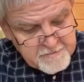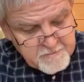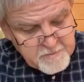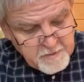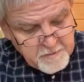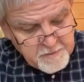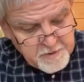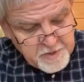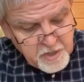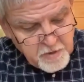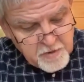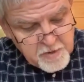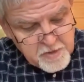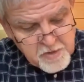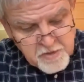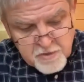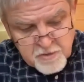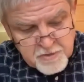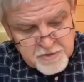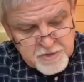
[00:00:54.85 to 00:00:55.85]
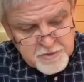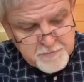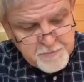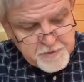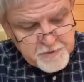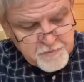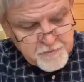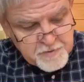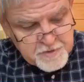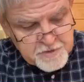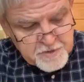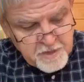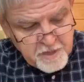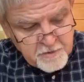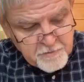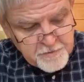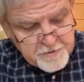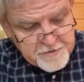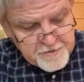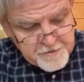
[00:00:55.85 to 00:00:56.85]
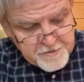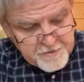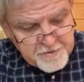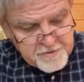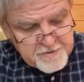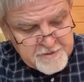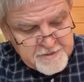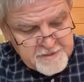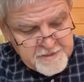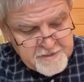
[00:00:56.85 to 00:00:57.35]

But Manoah, her husband, was not with her.